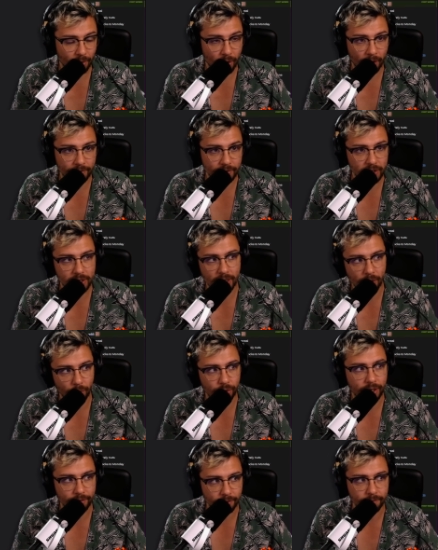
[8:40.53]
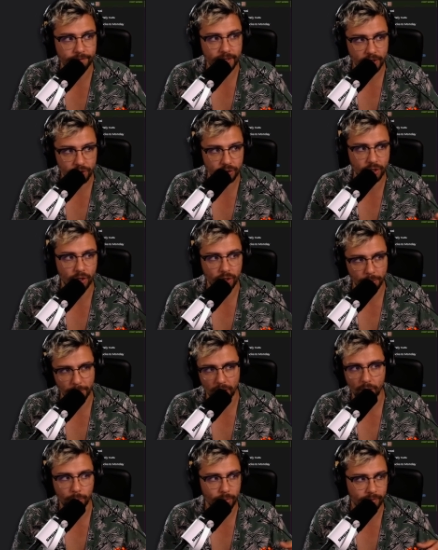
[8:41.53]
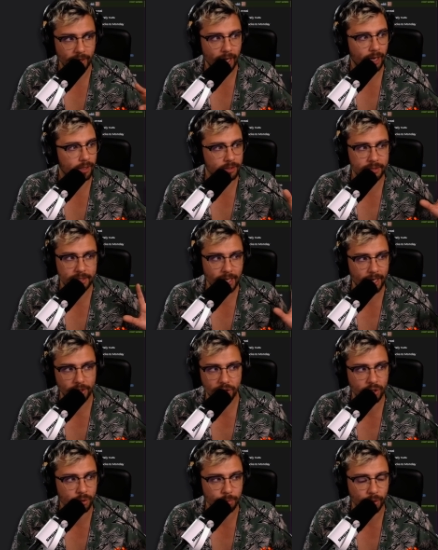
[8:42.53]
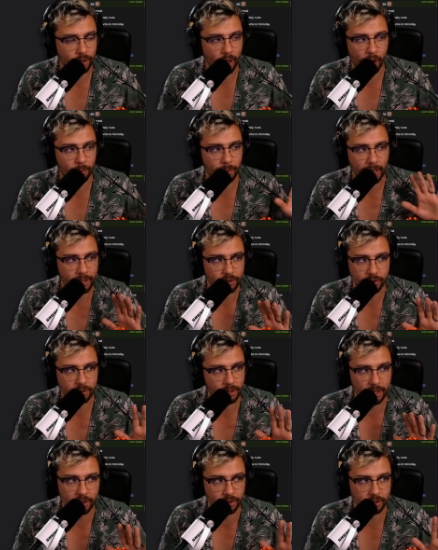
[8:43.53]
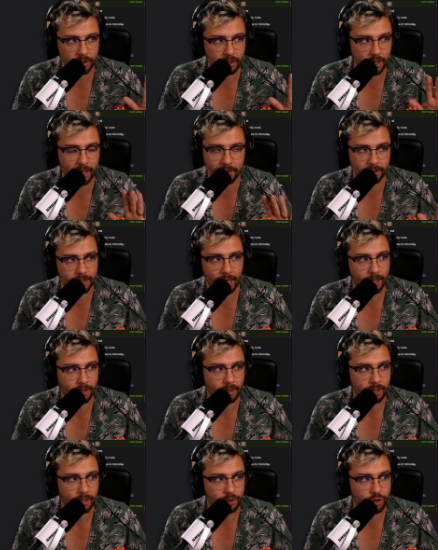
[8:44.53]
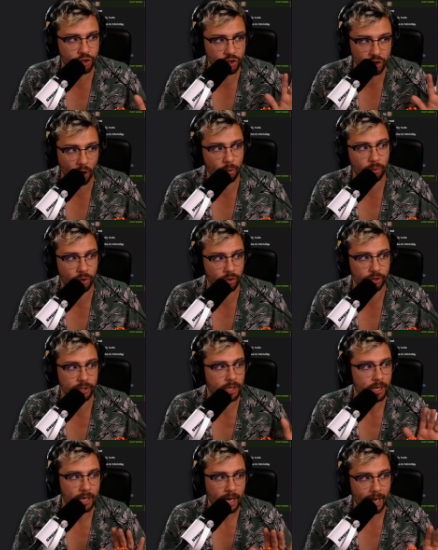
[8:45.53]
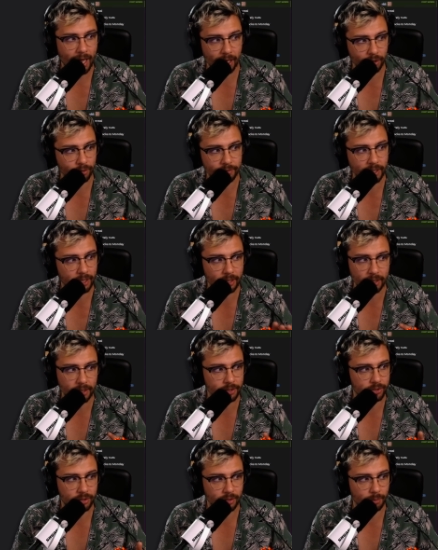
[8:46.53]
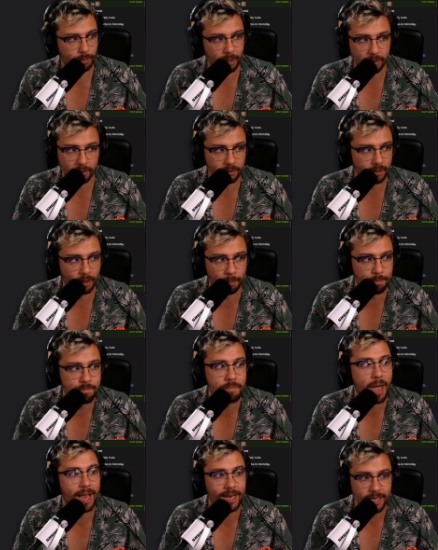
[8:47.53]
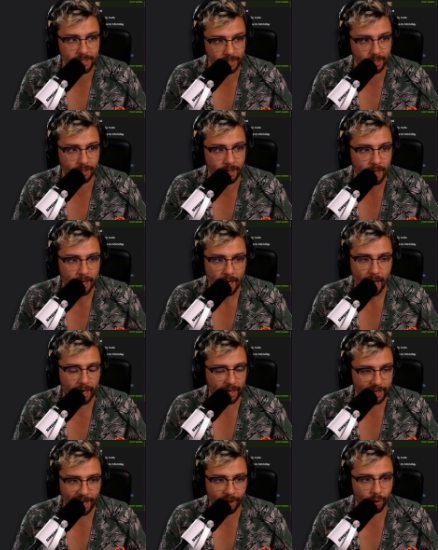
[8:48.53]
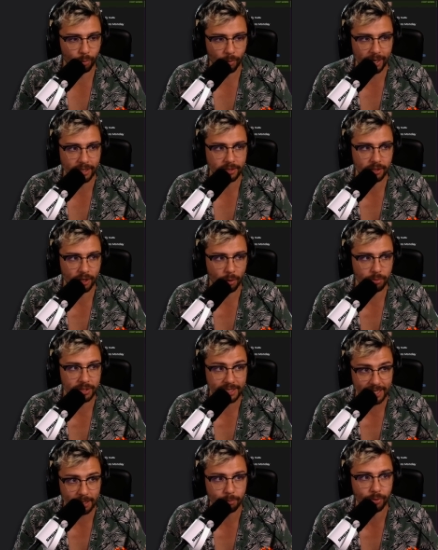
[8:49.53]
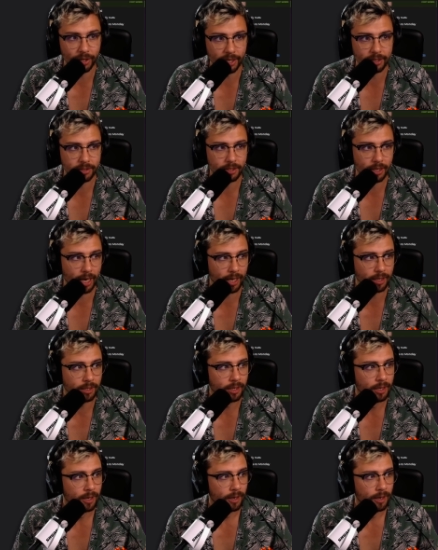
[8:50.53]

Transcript: obviously all the different features that come along with that. Dex 2.0 is insane. It's so good. I love it. It's going to be amazing, and I cannot wait to go deep with this today.